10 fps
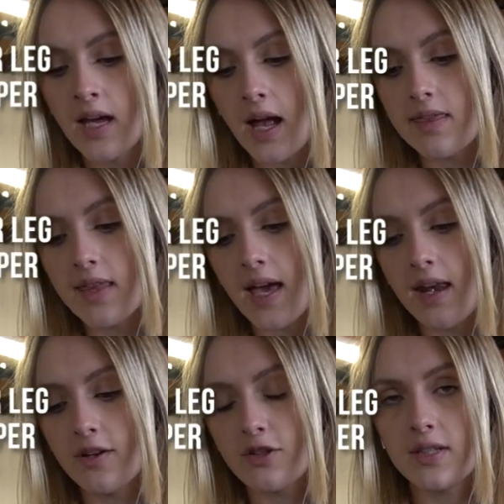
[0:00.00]
And
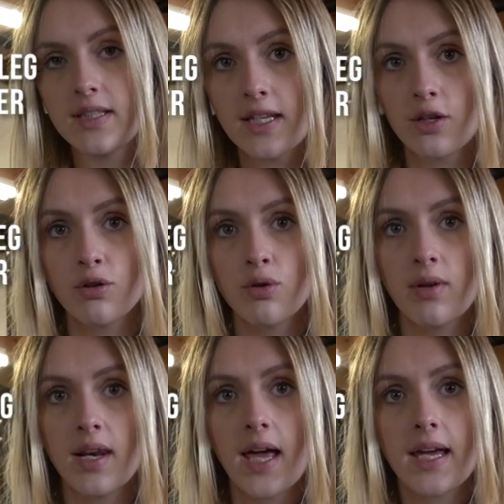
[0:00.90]
then I do single
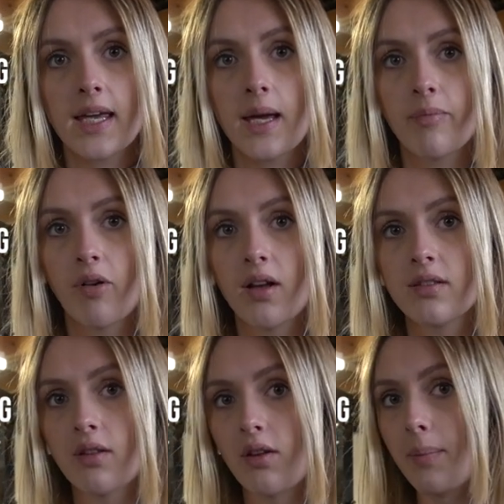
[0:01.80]
leg hip
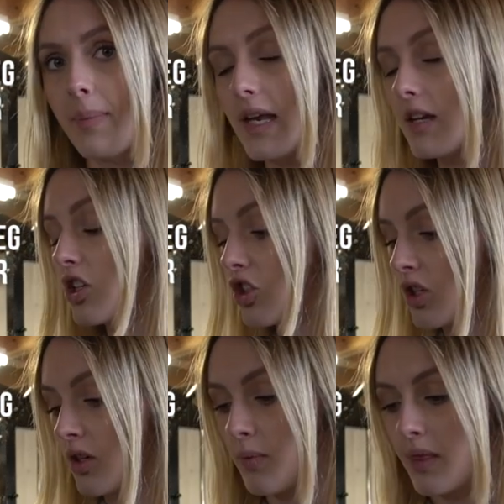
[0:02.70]
thrusts on the
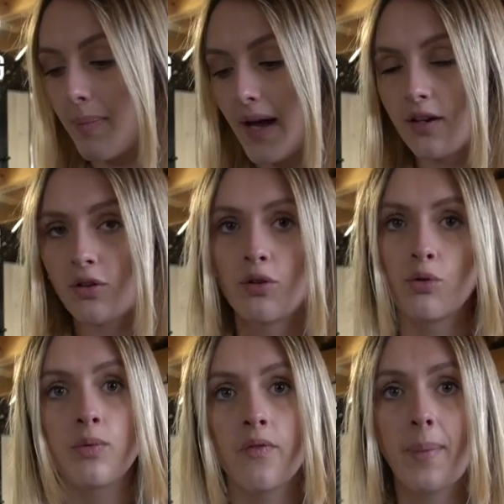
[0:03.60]
bench with the band on,
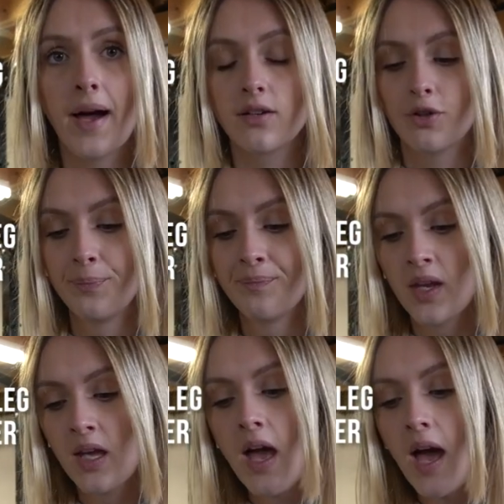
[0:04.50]
all with the band on.
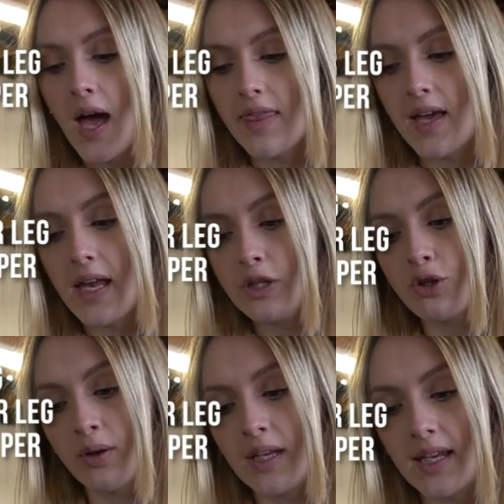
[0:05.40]
And then
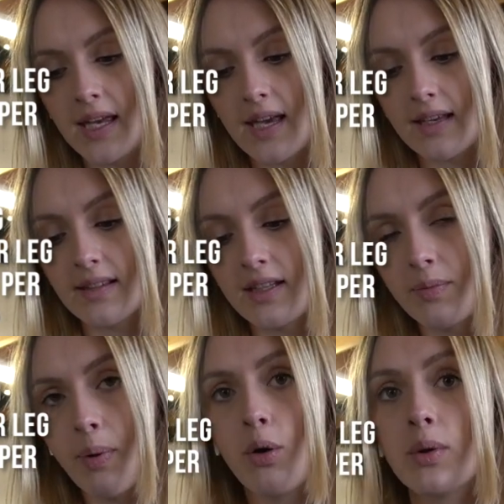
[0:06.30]
donkey kicks
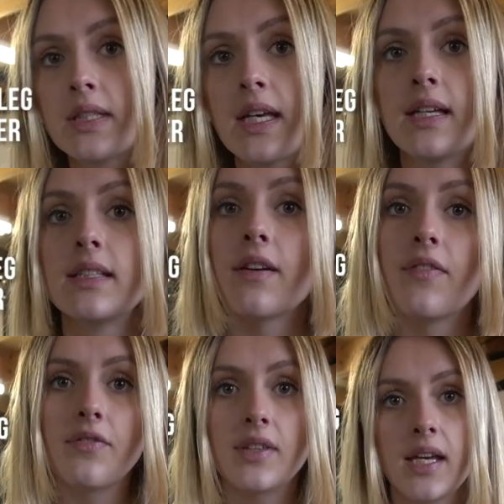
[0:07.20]
into pulses,
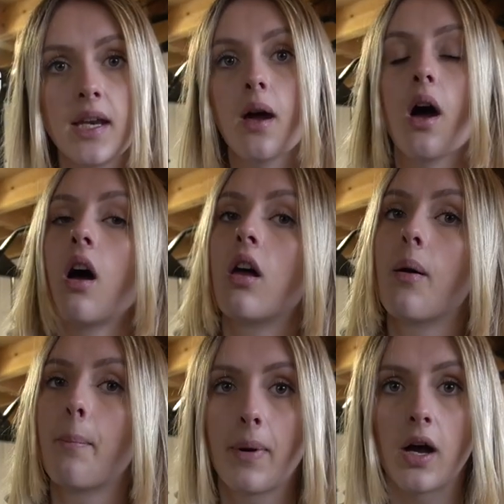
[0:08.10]
15
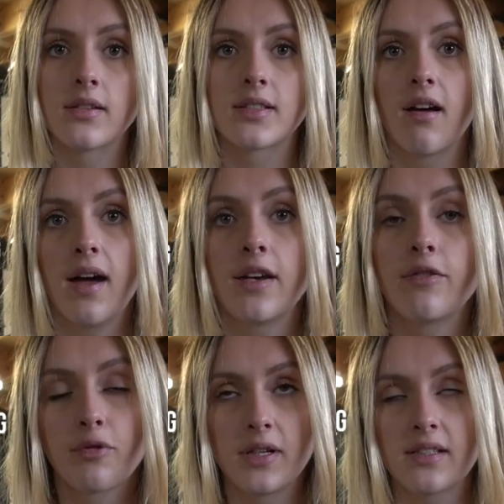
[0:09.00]
per side,
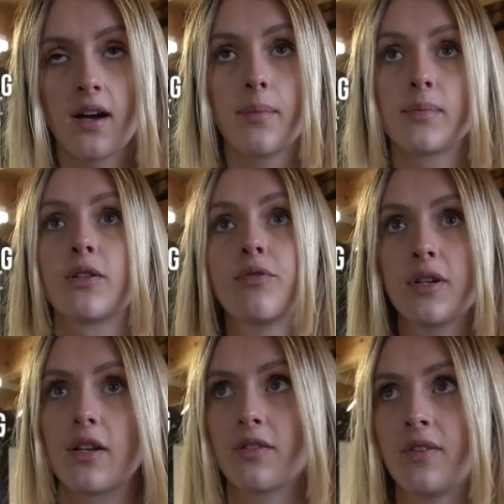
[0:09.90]
3 times. So
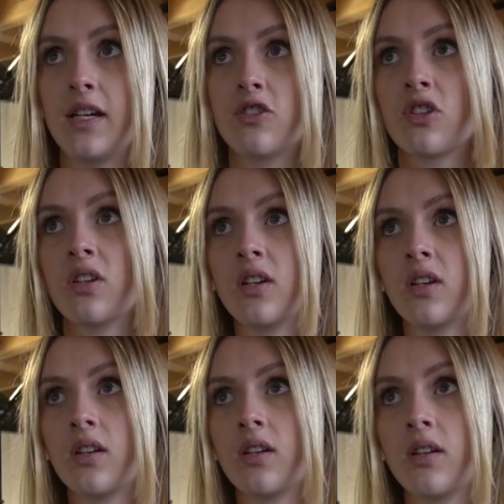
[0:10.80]
3 lots of each
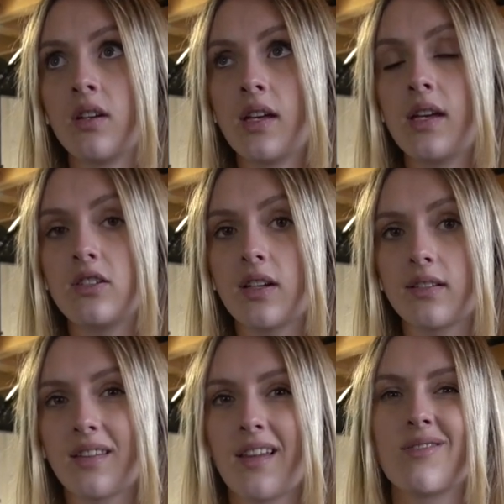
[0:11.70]

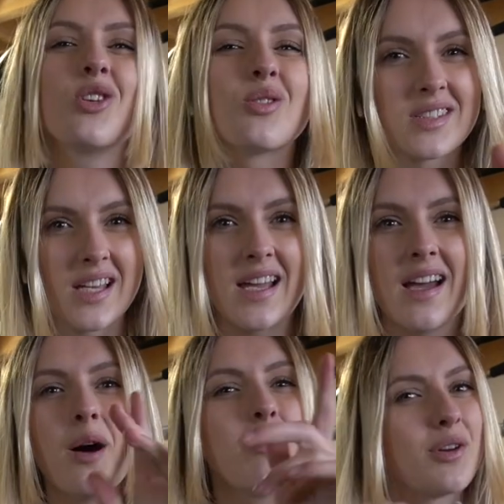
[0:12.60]
side. You'll see,
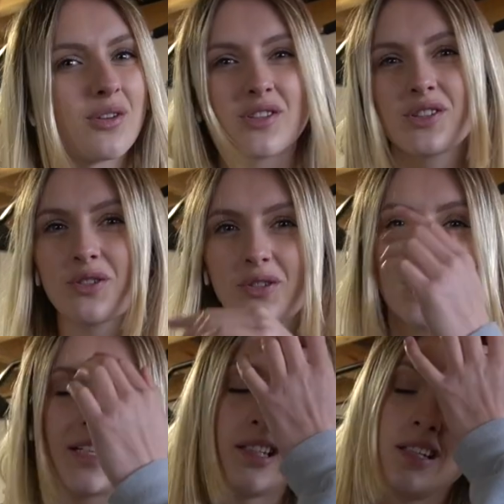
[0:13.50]
I'll put it on the
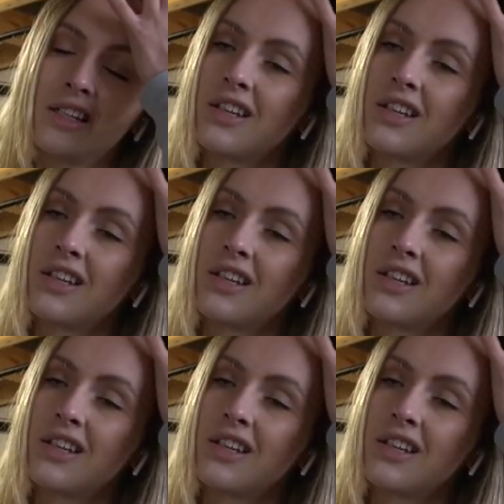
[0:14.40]
screen.